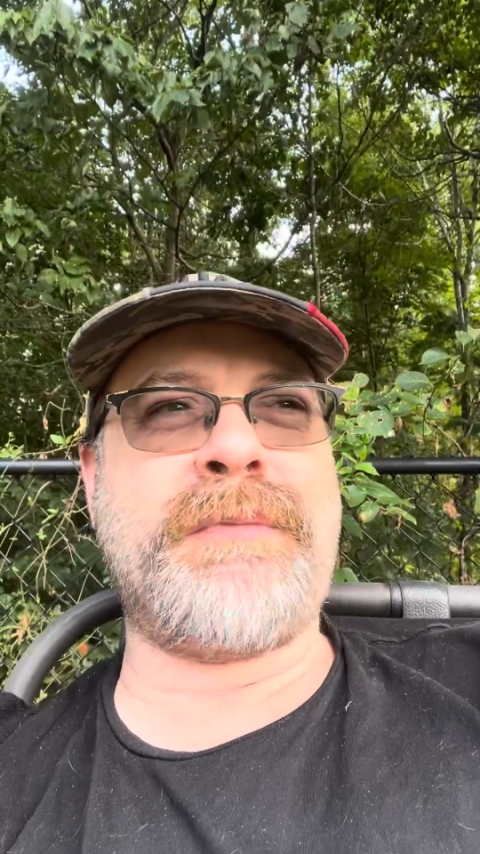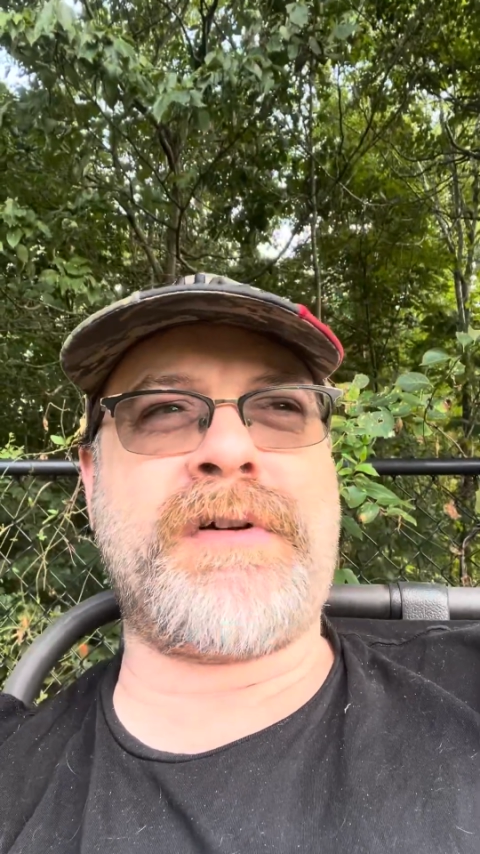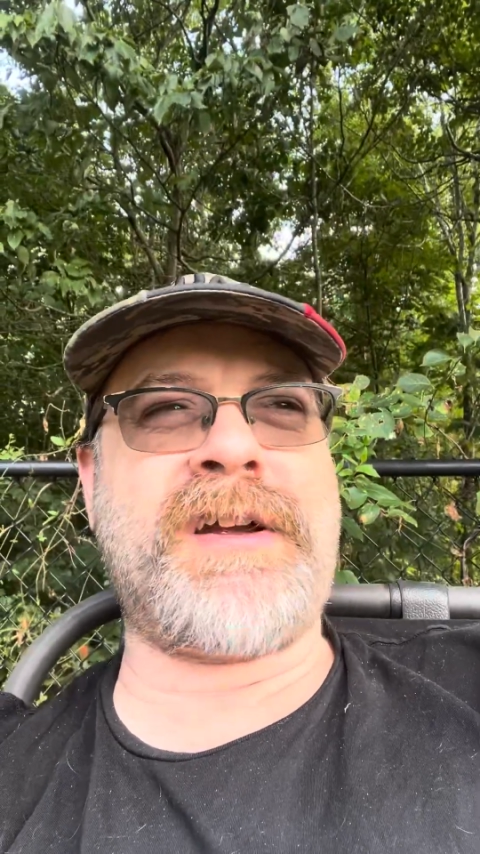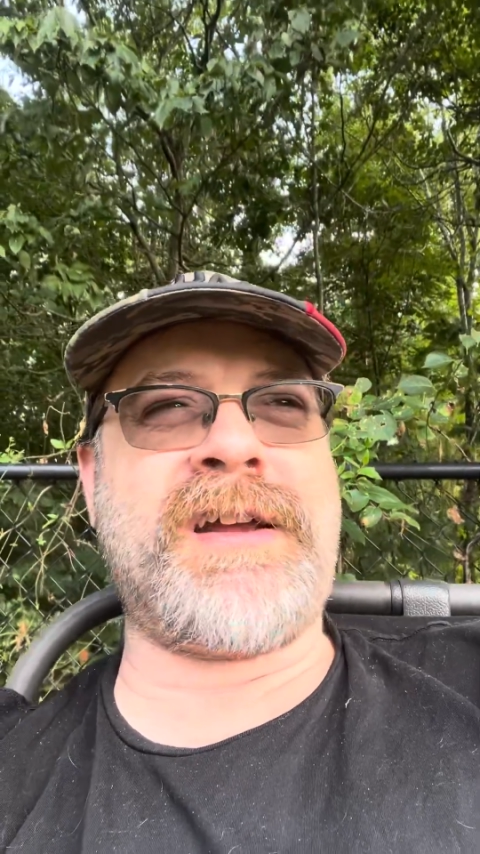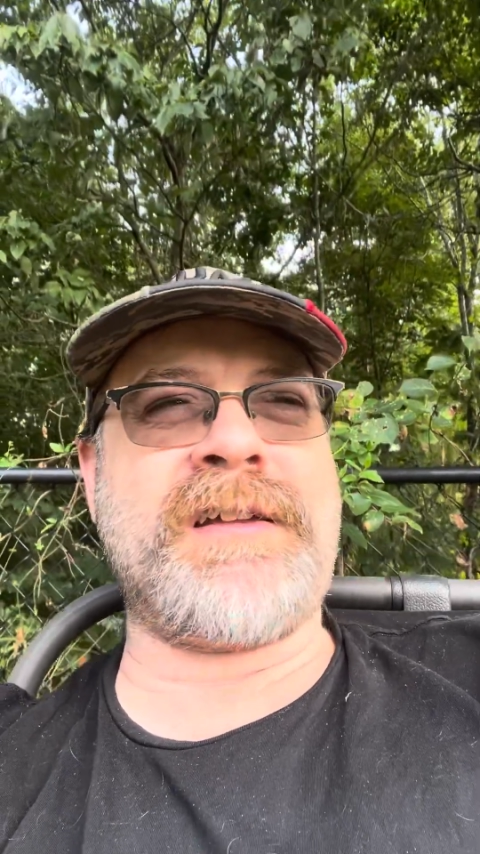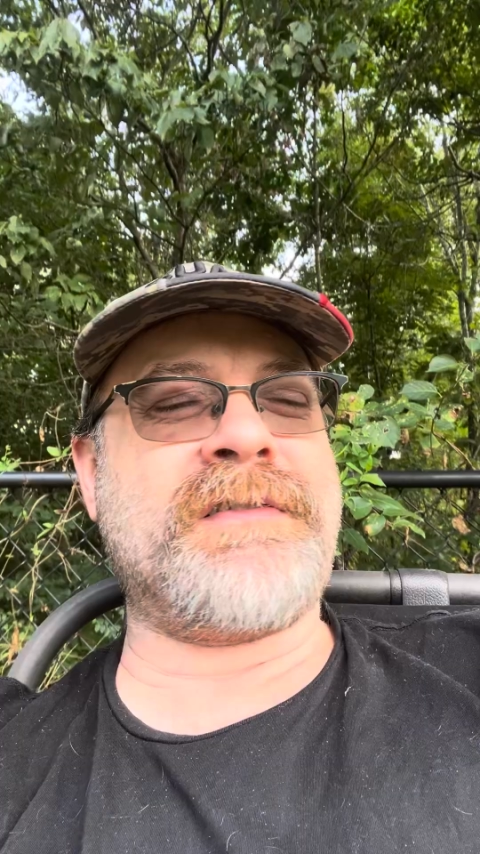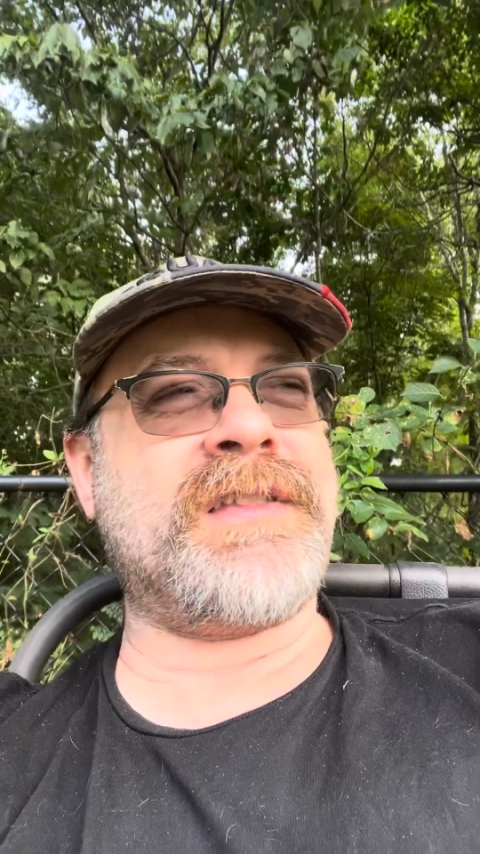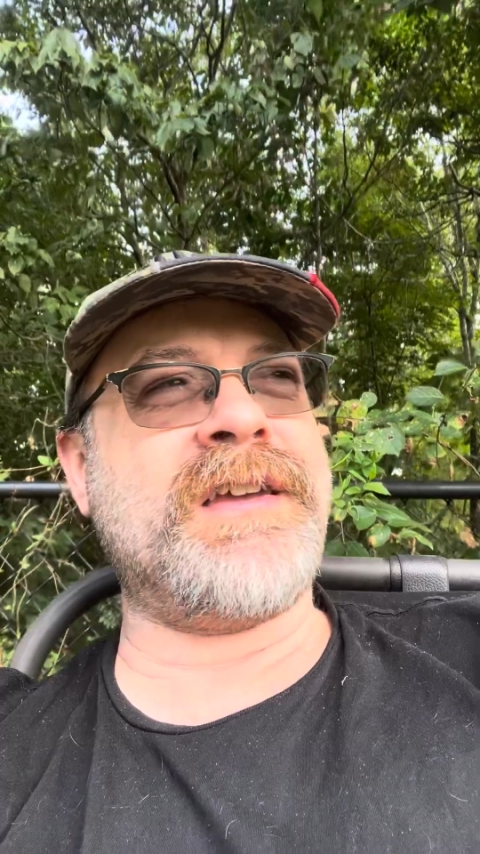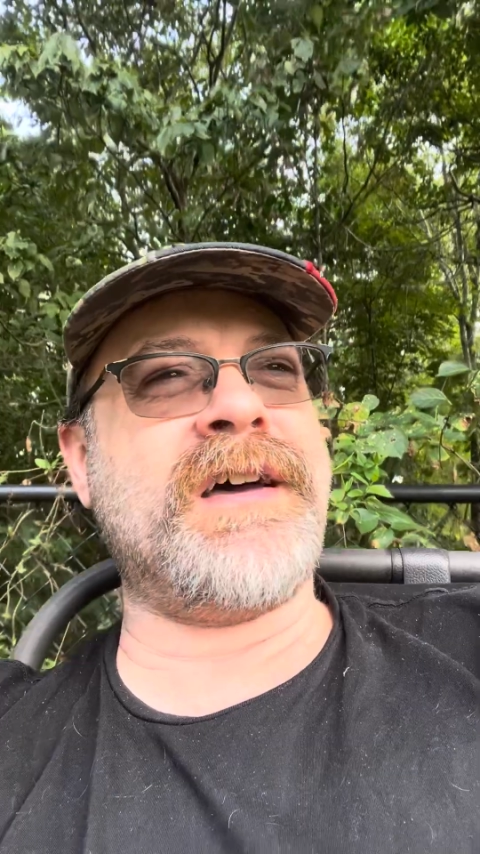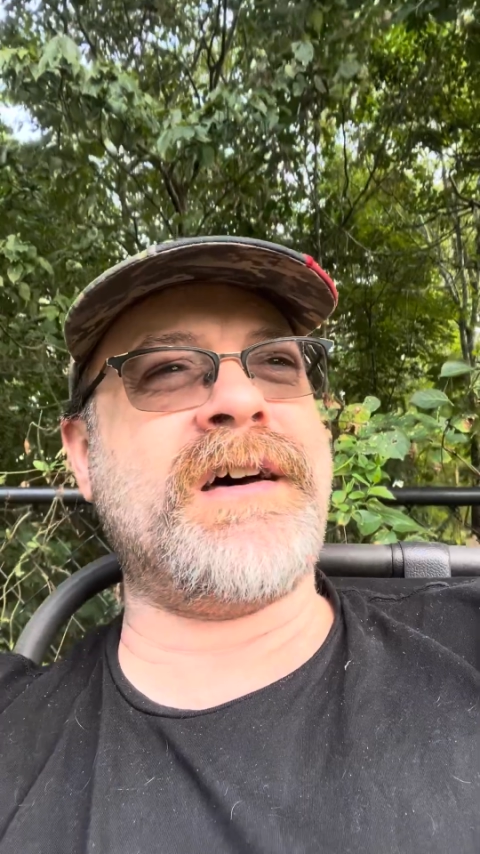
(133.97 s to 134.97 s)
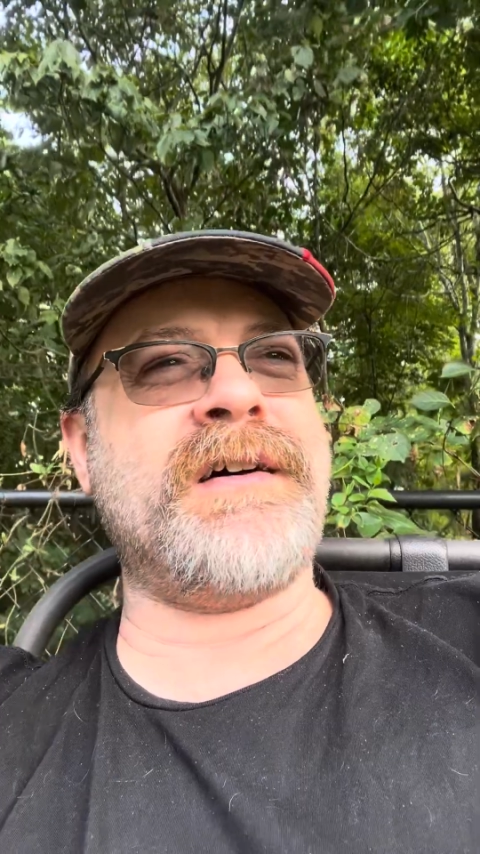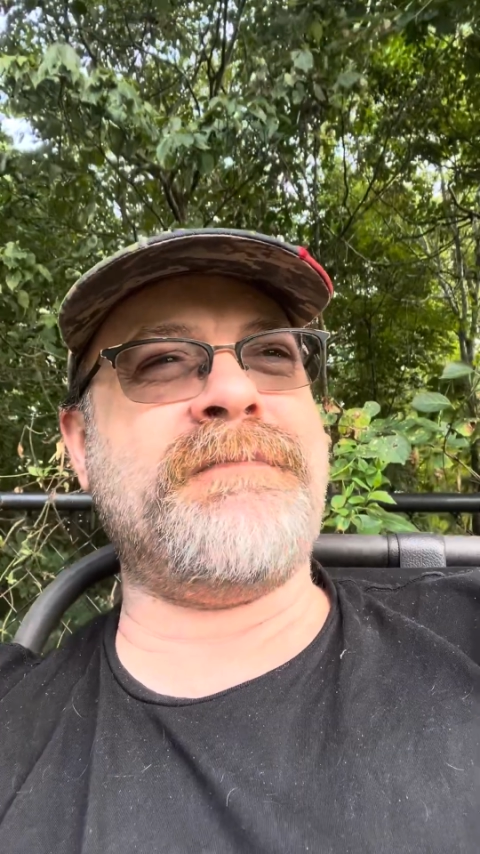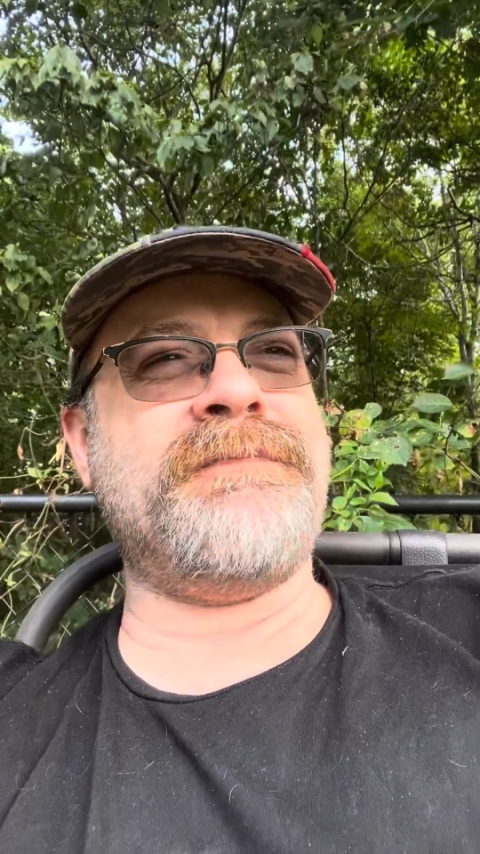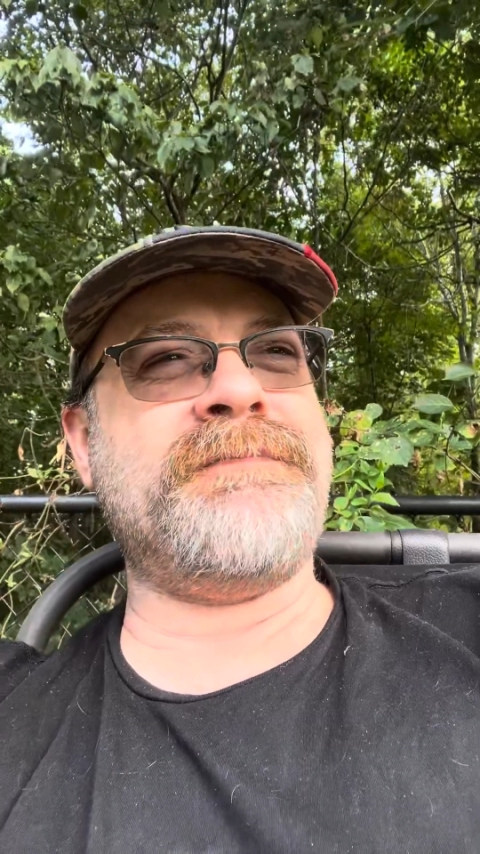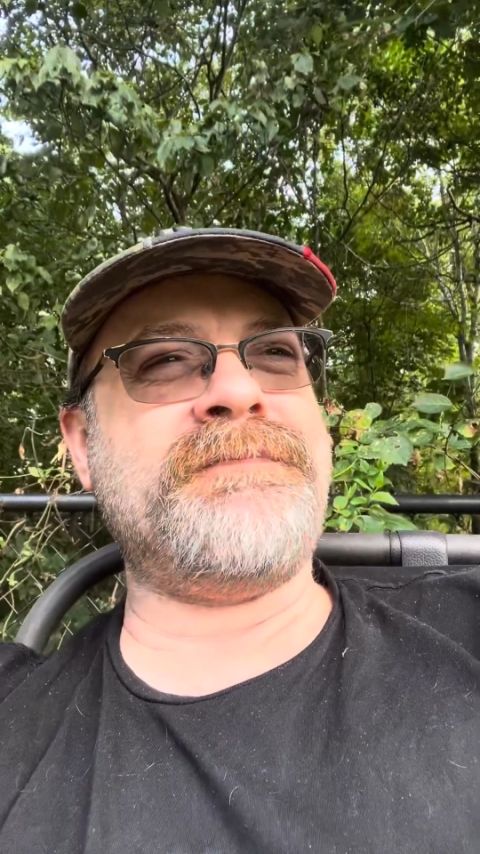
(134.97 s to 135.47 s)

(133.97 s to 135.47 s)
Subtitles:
blank. The